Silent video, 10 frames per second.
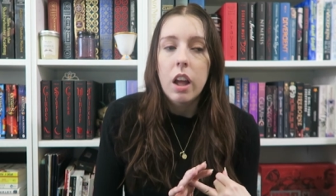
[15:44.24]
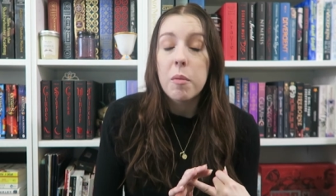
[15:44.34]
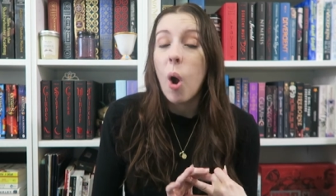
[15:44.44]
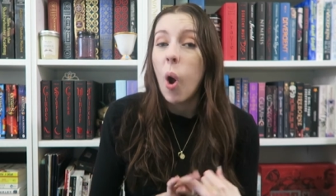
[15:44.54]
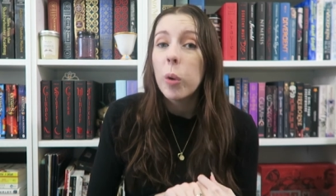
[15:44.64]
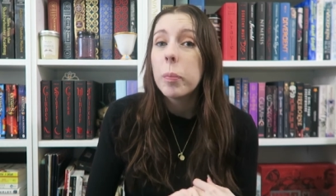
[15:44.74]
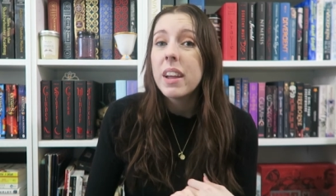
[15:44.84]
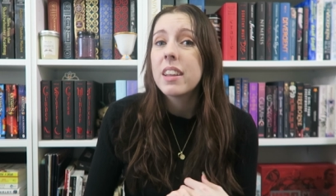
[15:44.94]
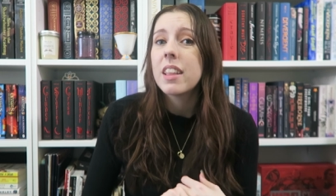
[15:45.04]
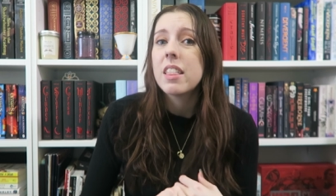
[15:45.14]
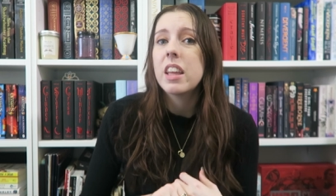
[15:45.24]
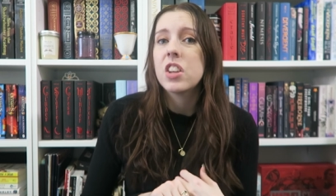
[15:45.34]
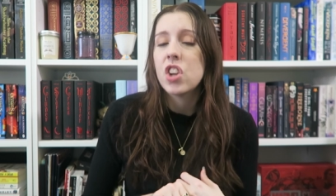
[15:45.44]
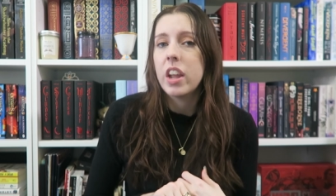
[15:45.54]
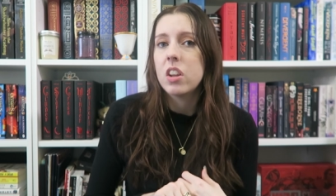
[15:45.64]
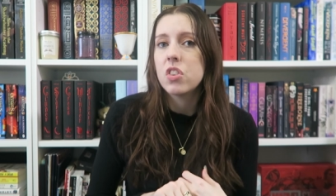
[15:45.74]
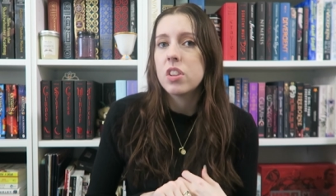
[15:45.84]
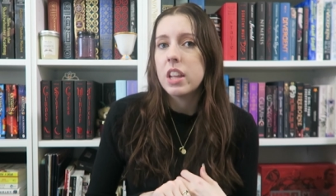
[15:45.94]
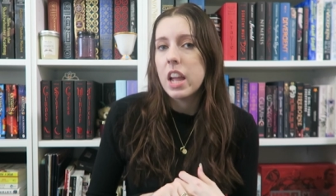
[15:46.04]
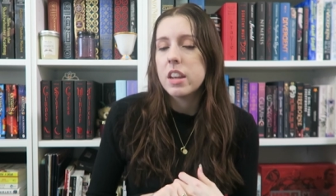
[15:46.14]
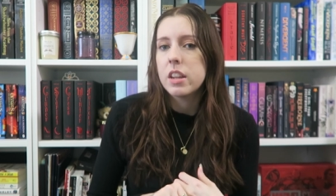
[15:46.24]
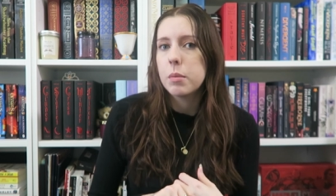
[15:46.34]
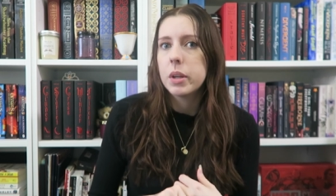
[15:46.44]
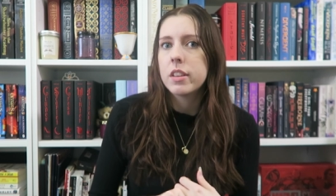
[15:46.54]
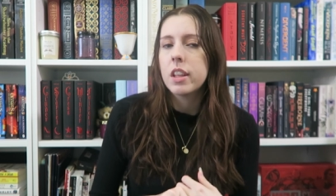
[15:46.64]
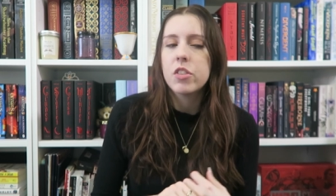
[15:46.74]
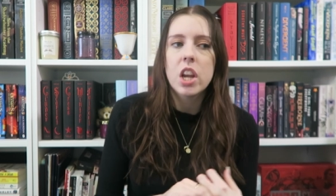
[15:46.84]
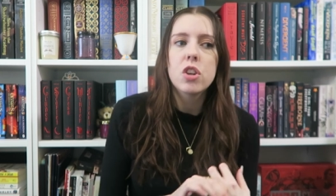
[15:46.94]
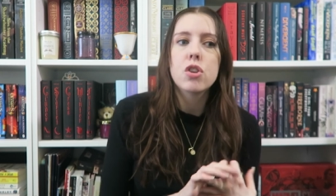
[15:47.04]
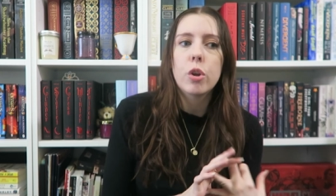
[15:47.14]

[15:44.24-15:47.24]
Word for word: I'm hoping that they change the ending because they've changed